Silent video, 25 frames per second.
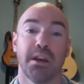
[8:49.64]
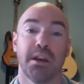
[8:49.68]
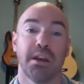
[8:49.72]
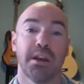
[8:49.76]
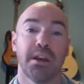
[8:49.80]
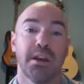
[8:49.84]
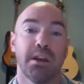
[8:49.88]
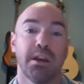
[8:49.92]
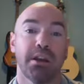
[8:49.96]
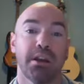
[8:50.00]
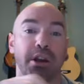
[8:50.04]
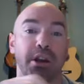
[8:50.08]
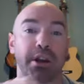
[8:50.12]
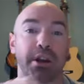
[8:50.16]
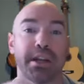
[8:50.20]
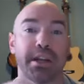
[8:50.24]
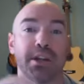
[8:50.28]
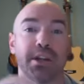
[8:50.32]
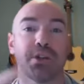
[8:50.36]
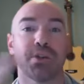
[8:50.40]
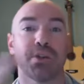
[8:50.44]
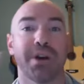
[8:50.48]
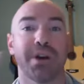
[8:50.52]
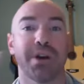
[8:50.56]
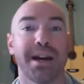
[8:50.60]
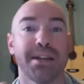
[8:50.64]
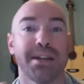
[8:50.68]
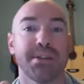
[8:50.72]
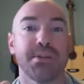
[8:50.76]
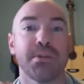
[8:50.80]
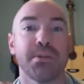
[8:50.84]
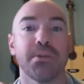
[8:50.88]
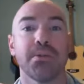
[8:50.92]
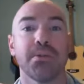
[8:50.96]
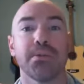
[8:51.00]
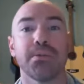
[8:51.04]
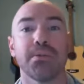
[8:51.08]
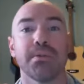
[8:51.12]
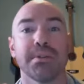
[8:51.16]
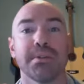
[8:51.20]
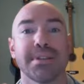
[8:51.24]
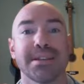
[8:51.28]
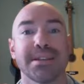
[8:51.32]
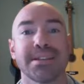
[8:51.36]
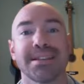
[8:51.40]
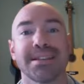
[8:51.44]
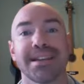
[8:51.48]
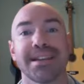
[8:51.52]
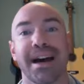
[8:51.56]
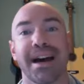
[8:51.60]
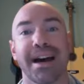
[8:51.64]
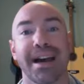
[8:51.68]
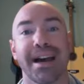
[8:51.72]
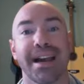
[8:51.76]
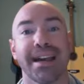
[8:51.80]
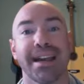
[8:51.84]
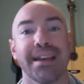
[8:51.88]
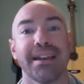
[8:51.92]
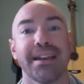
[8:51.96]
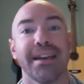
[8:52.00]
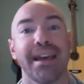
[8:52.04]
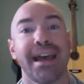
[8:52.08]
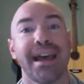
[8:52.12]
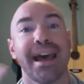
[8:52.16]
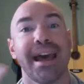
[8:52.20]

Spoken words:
You're going to try to decide